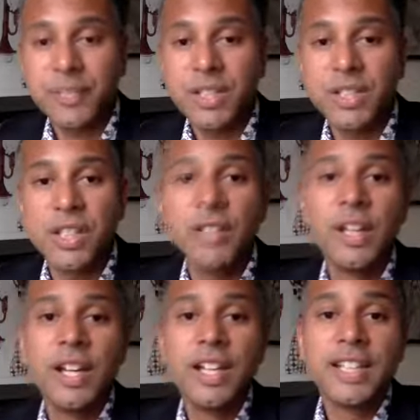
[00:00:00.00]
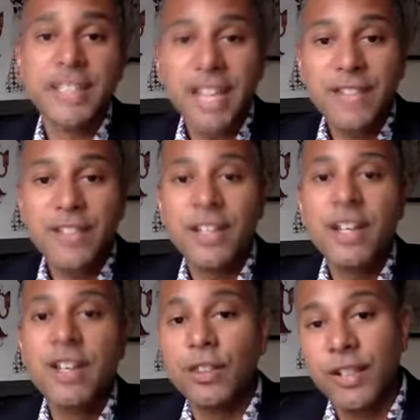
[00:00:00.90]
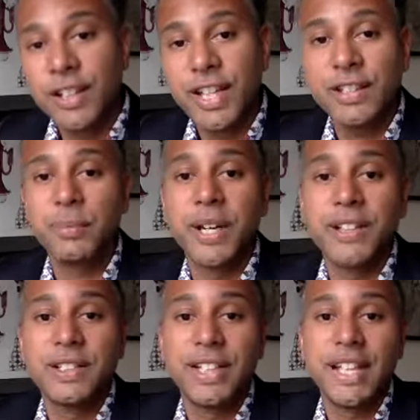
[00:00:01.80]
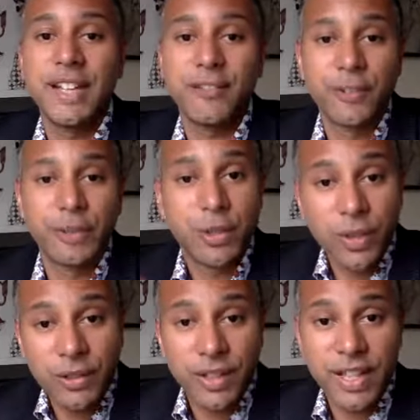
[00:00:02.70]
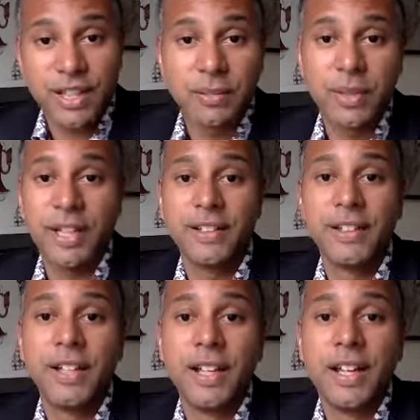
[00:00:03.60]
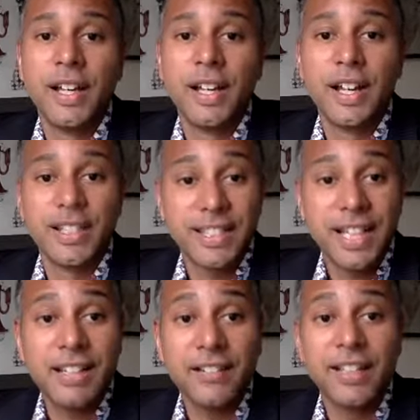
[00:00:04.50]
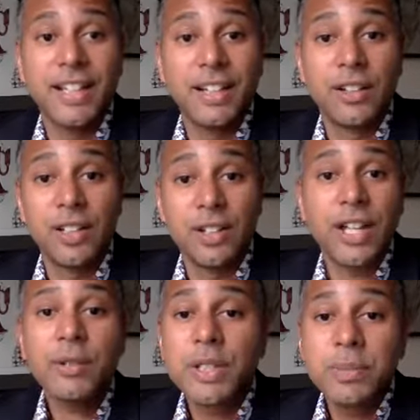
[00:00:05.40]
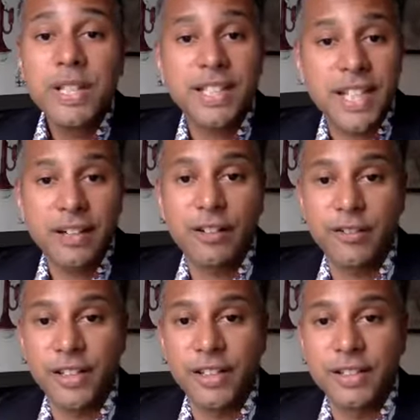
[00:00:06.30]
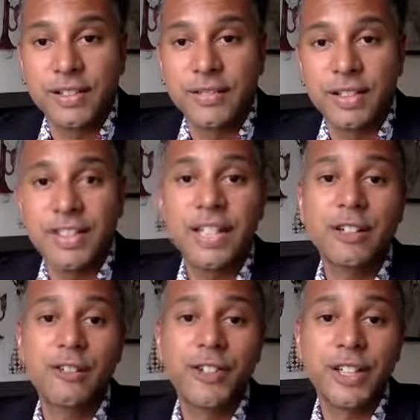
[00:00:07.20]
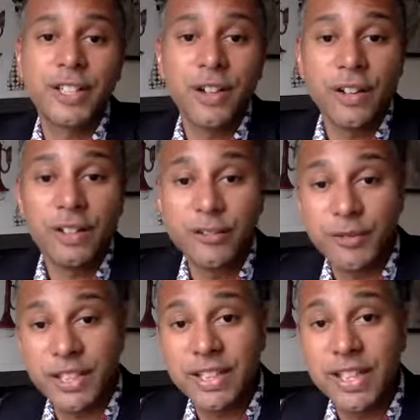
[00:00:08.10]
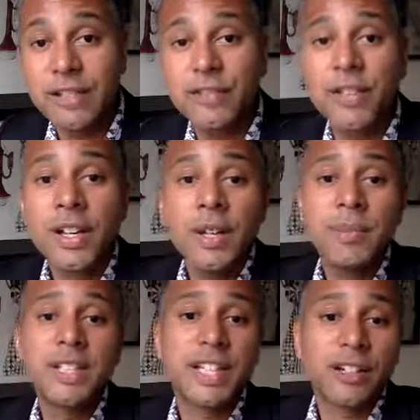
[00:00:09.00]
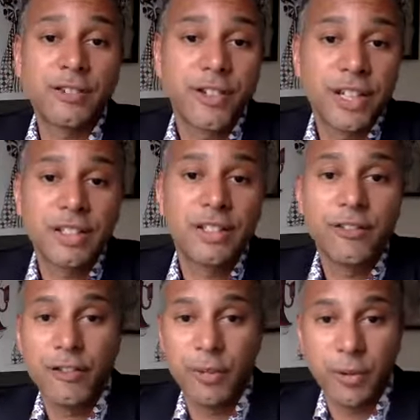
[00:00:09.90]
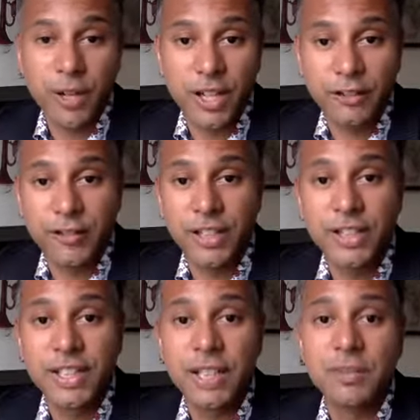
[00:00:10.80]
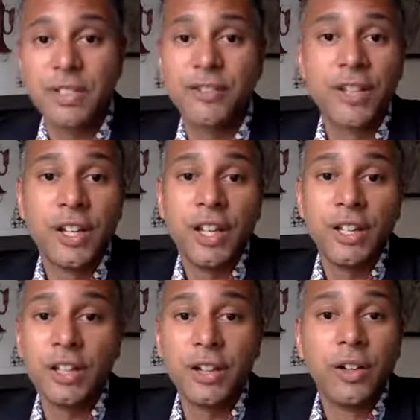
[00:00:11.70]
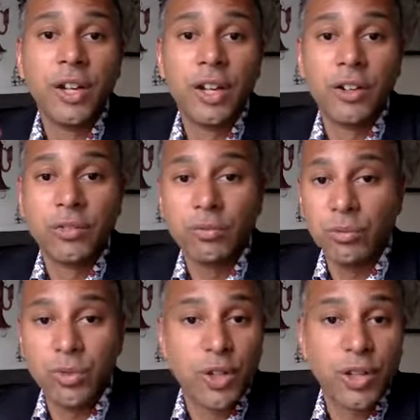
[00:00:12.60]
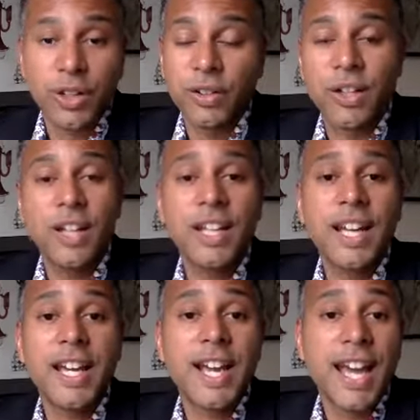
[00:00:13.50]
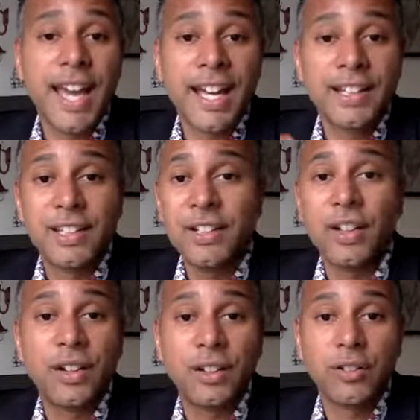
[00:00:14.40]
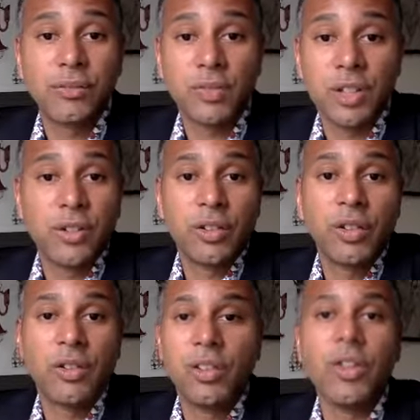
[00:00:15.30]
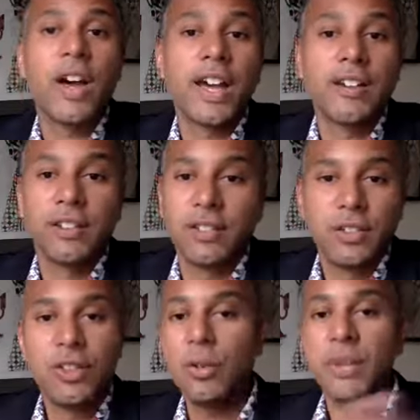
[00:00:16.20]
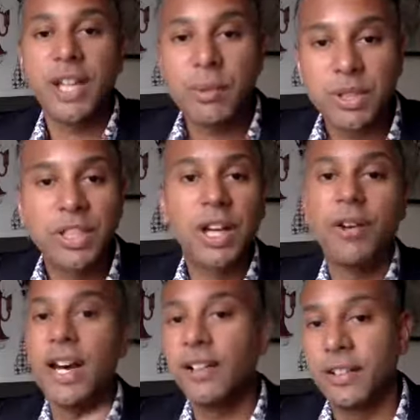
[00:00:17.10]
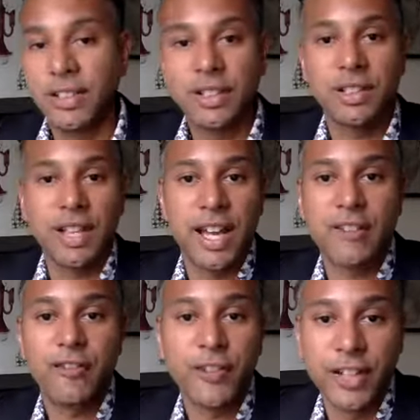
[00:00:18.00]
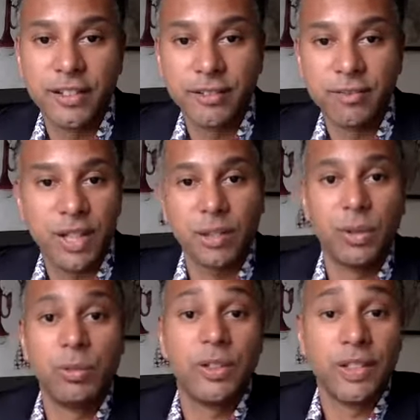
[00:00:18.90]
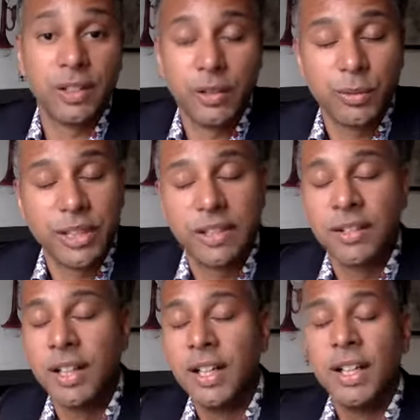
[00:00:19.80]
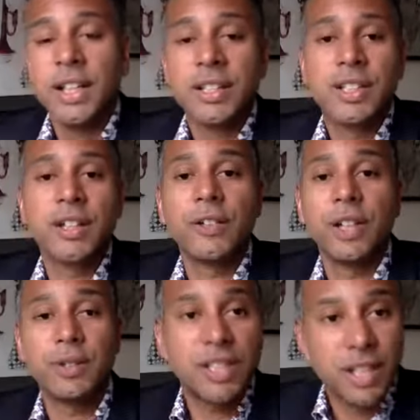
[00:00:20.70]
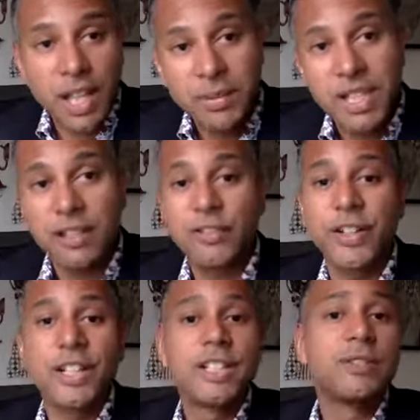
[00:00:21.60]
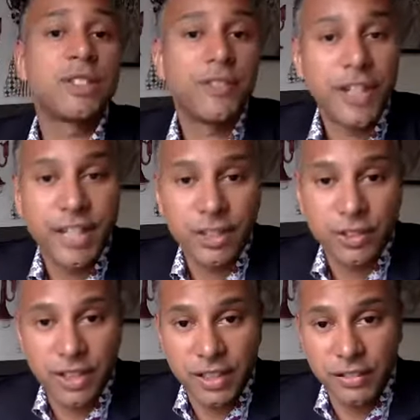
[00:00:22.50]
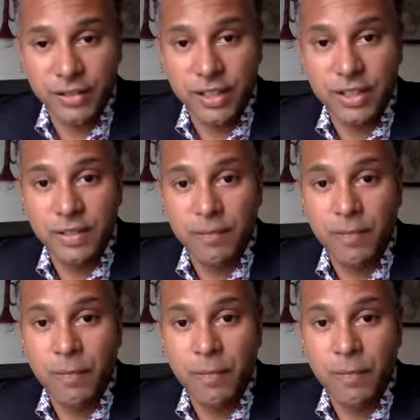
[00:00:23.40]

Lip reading: So saving £3,000 a year from a £21,000 salary, that was a big sacrifice. A sacrifice not only for myself, but a sacrifice for my wife in terms of, not going on holiday and not being able to go out and just have fun like we would have done normally. So it was a time sacrifice and it was a financial sacrifice.